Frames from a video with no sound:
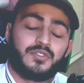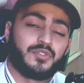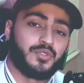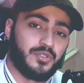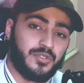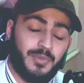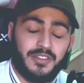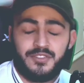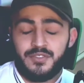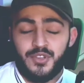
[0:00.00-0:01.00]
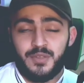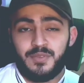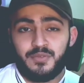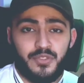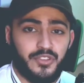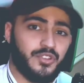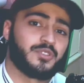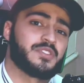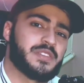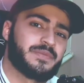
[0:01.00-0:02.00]
to talk about the treatment with the
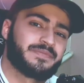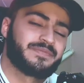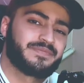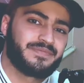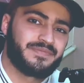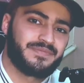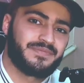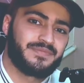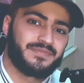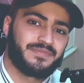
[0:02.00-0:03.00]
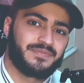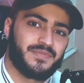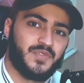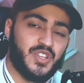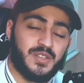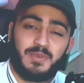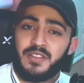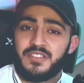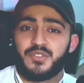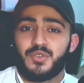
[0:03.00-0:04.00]
doctors. She
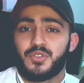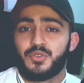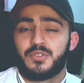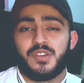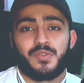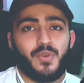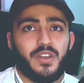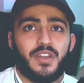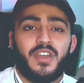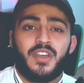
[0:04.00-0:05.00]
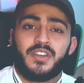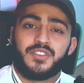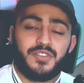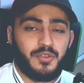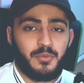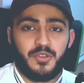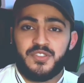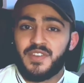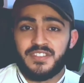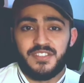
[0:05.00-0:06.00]
explained this to her daughter and why she felt
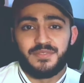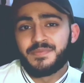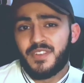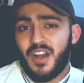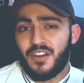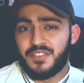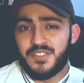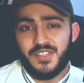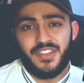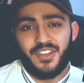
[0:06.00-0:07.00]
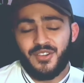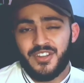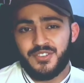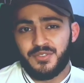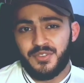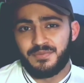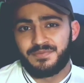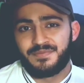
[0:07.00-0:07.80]
motivated after seeing her grandchildren.